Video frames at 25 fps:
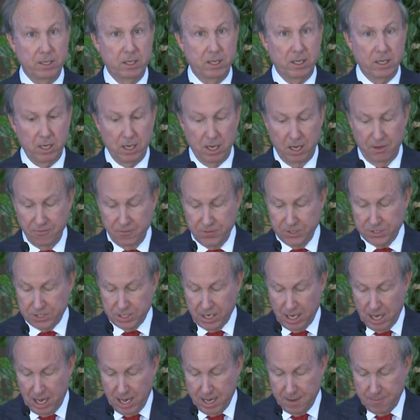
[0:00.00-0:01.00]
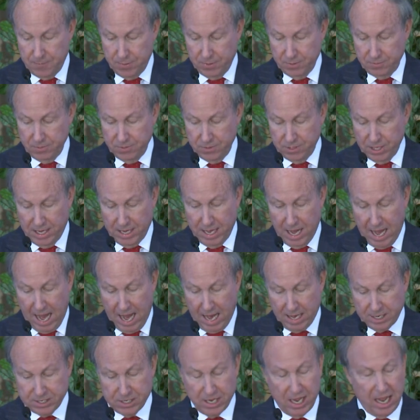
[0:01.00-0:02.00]
of the type that
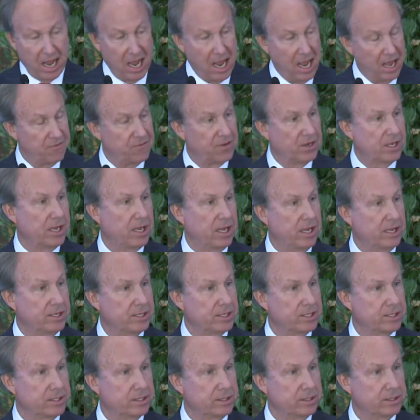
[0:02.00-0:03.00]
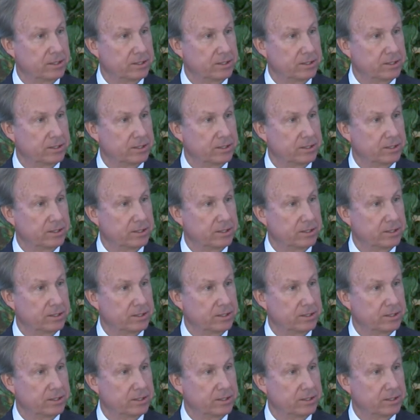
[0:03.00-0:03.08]
ACTA advocates